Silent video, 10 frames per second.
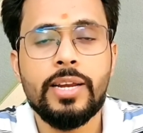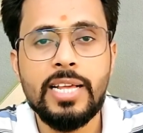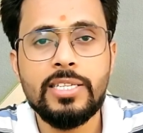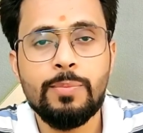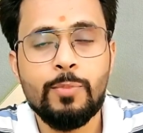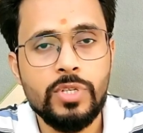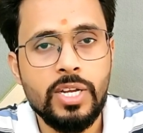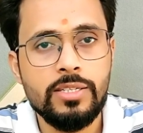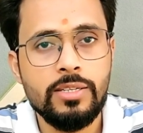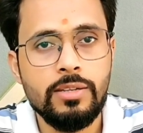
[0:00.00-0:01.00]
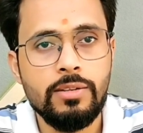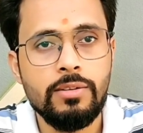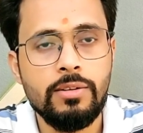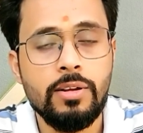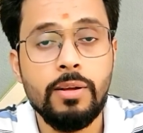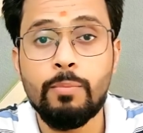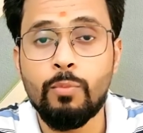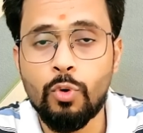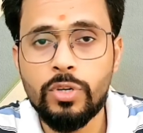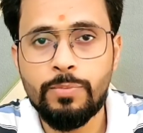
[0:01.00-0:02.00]
classic projects,
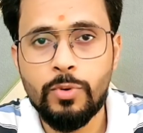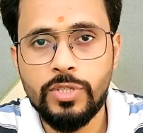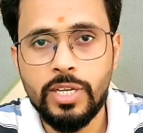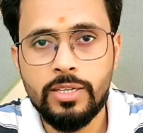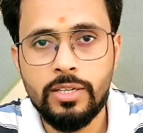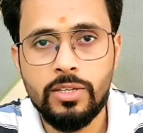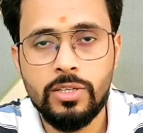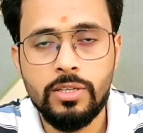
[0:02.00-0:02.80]
model project